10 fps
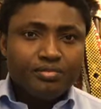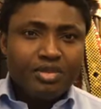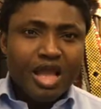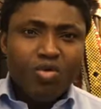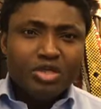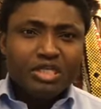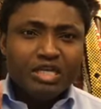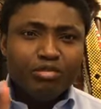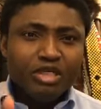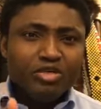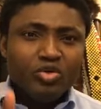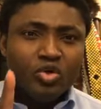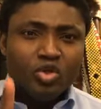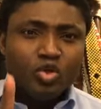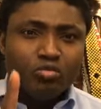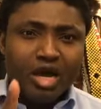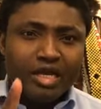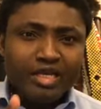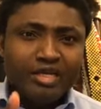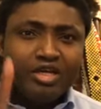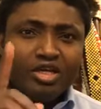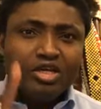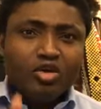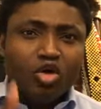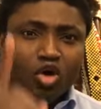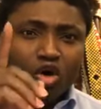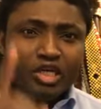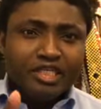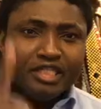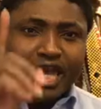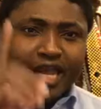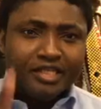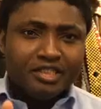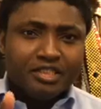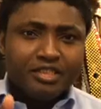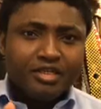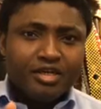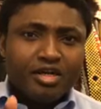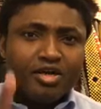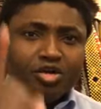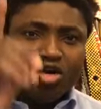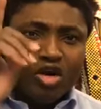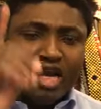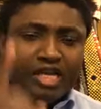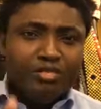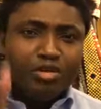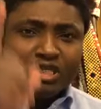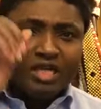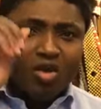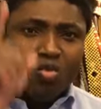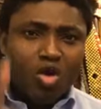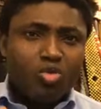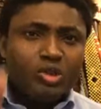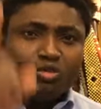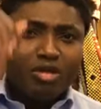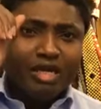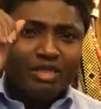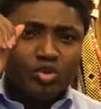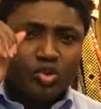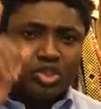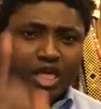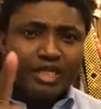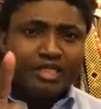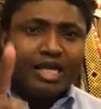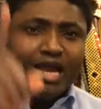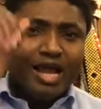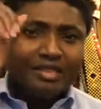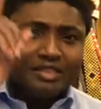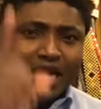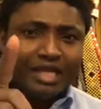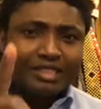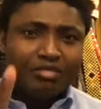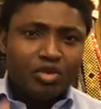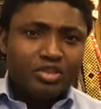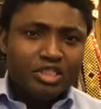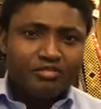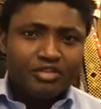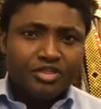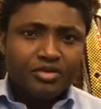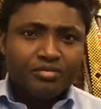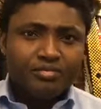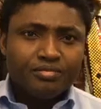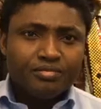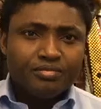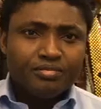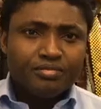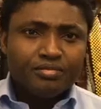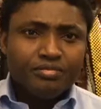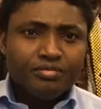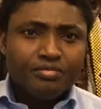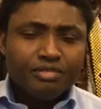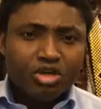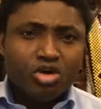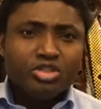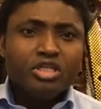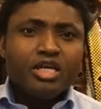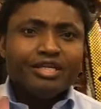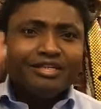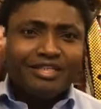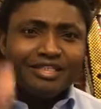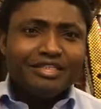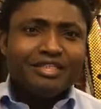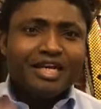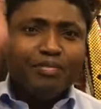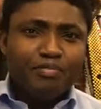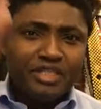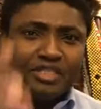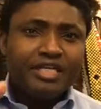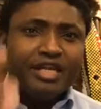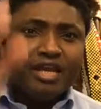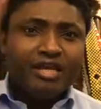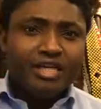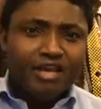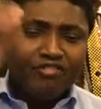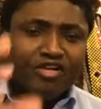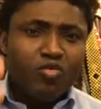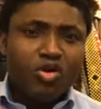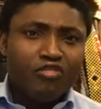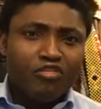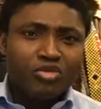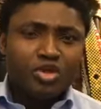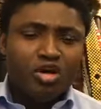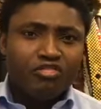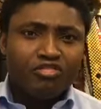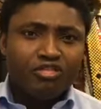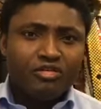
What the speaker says: I want anybody who knows Umahi or his aides or anybody that work with Umahi to send and tag them on this video. Because this is really pissing every one of us off.